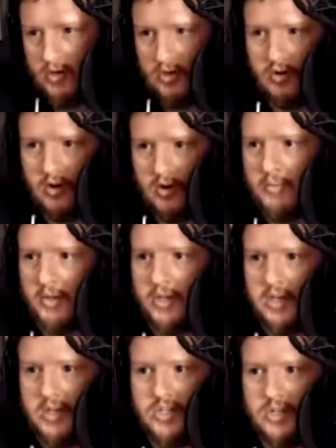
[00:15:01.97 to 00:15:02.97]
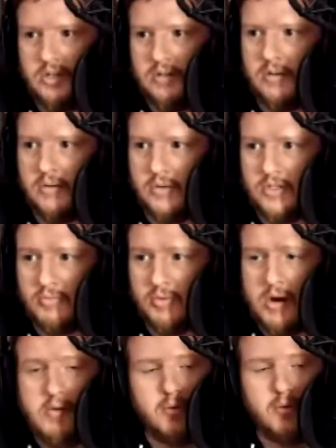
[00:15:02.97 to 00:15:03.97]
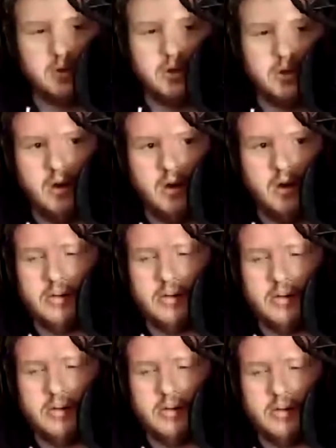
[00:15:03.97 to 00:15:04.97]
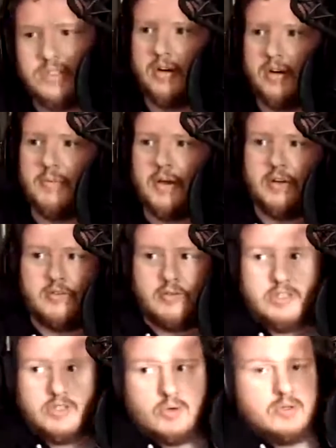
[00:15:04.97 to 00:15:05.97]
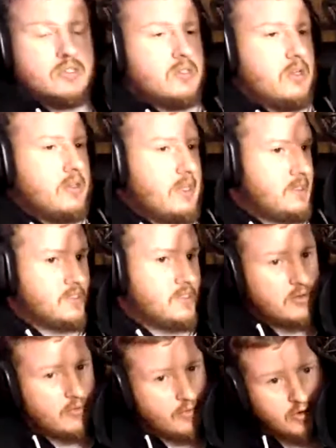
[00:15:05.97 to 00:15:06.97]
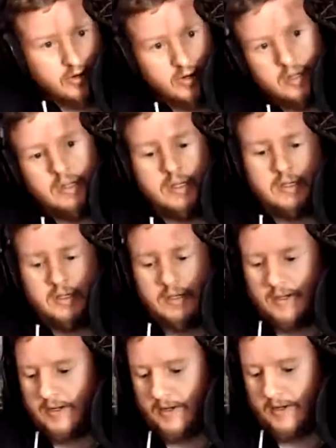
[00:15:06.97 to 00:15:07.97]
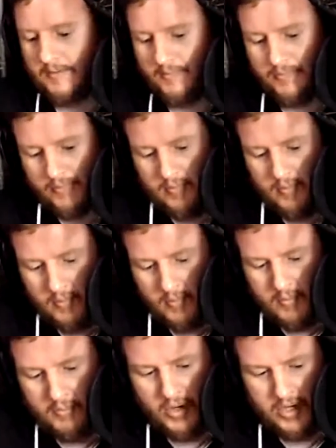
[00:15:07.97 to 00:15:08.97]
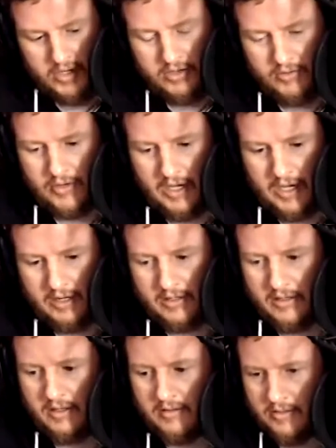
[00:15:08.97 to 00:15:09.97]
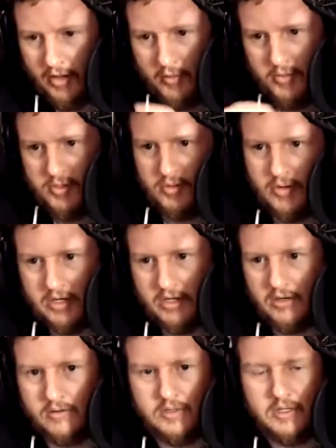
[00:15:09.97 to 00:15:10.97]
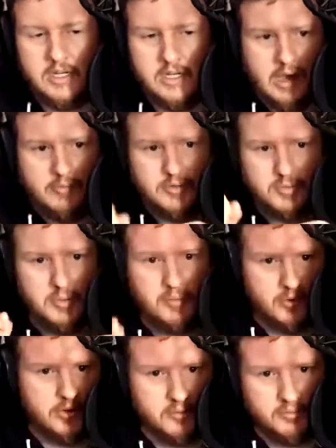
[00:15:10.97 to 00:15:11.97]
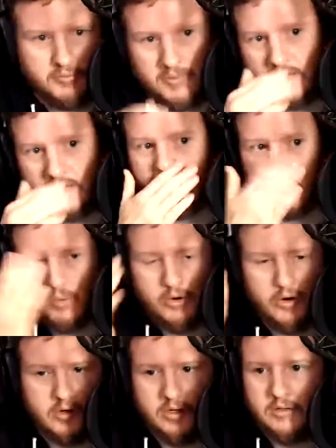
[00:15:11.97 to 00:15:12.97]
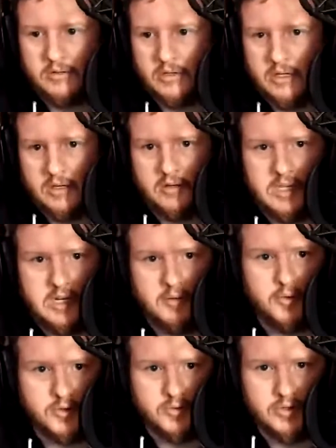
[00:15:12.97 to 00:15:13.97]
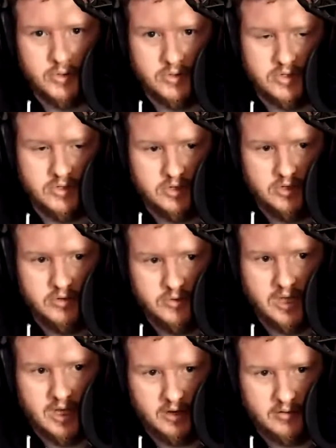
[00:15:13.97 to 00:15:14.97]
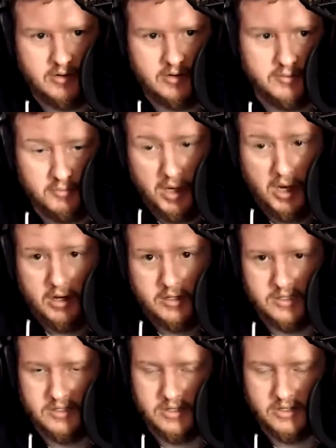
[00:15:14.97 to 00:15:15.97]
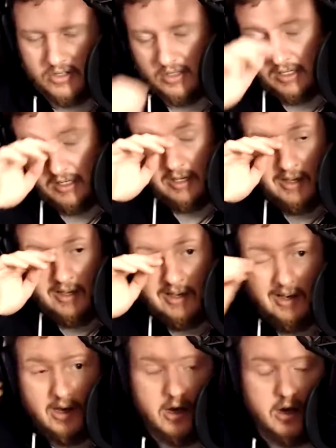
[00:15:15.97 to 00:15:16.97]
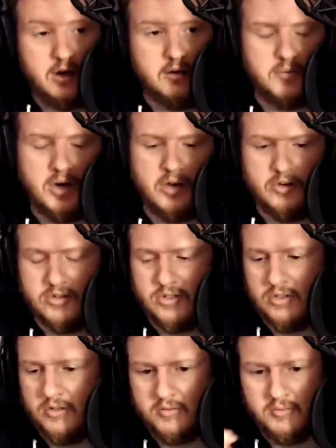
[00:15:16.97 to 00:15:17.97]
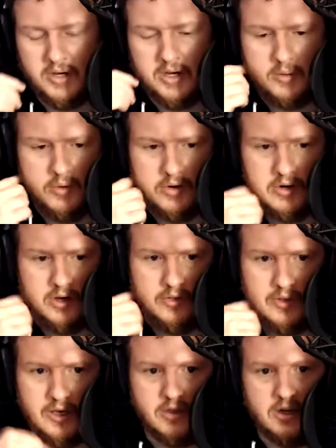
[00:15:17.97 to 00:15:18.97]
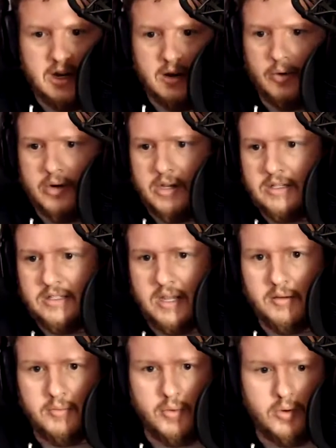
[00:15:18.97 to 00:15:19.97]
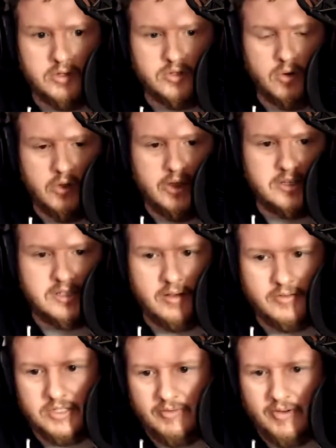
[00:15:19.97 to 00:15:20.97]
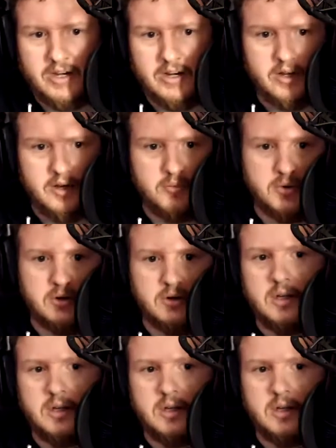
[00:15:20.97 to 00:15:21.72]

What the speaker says: your application, which probably hogs a fair amount of resources on that server. But you've got developers who write code, ops people that make that work and eat up those resources and use that box essentially. Others who might work on like the networking standpoint. So all that stuff's divided up, and